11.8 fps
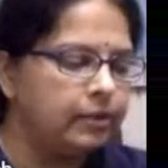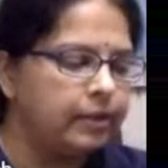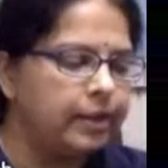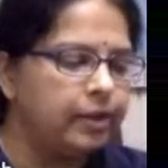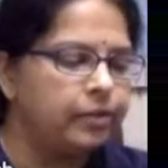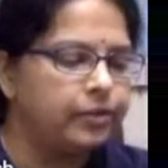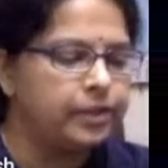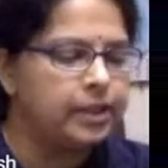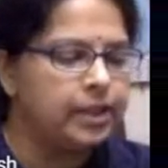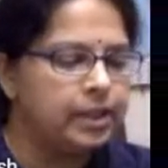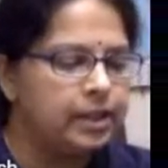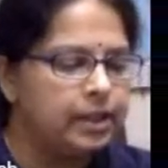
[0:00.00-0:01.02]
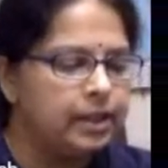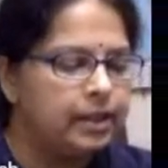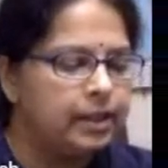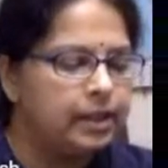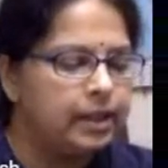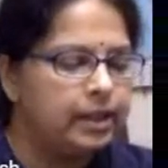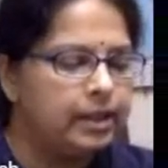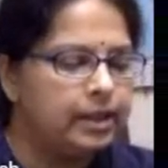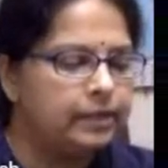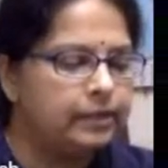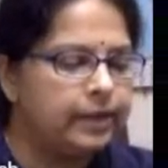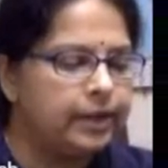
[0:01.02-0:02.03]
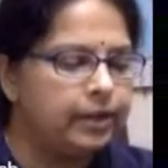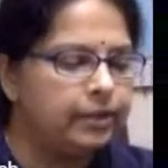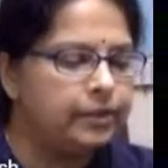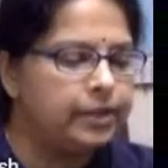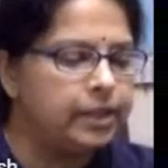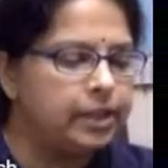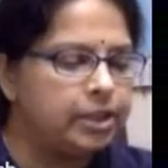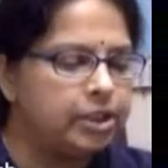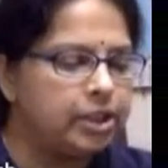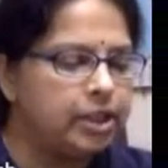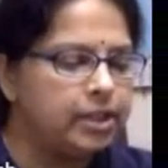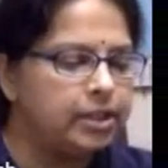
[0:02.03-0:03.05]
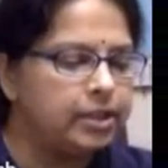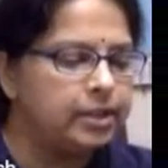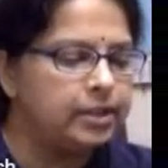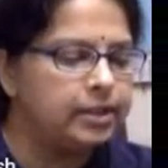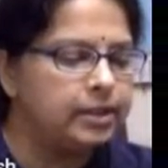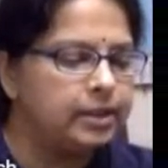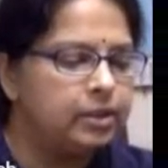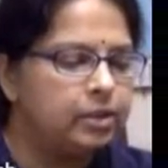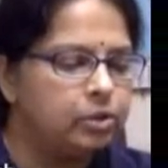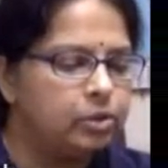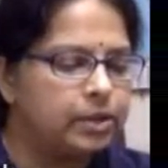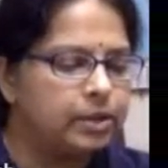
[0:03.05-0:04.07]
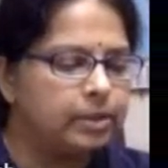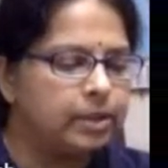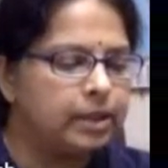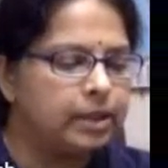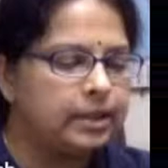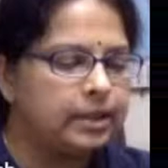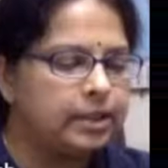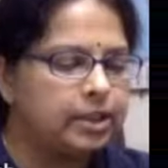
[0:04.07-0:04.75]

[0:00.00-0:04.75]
phi of t, then that phi of t changes to something else,